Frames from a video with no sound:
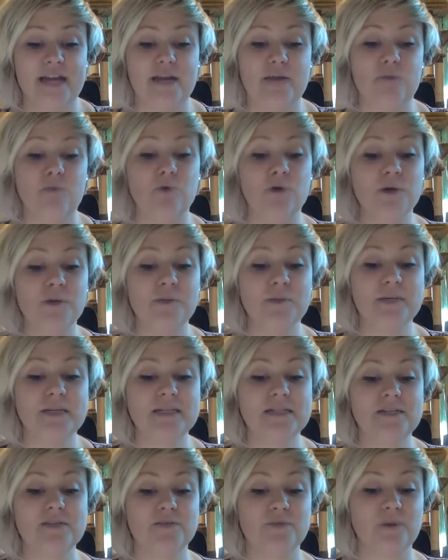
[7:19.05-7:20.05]
it would be
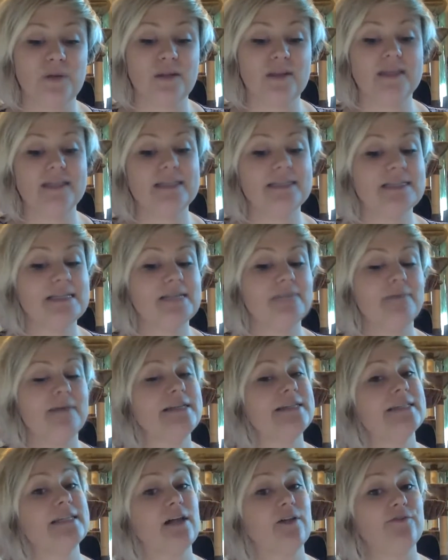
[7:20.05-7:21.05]
to really see
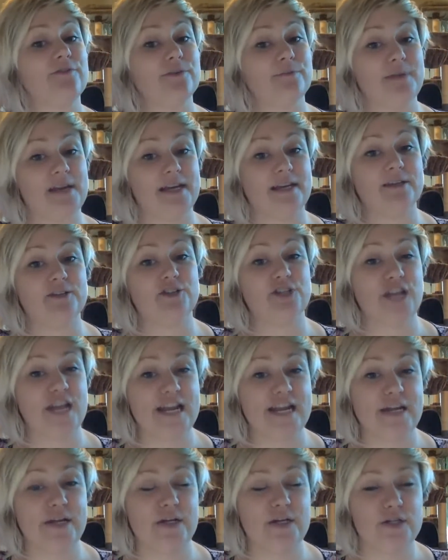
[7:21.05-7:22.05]
myself and make a
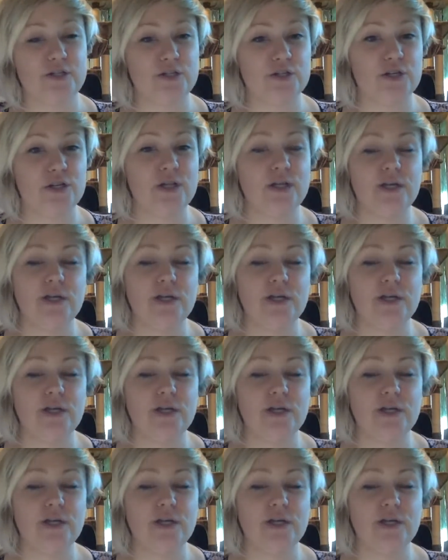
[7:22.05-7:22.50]
change.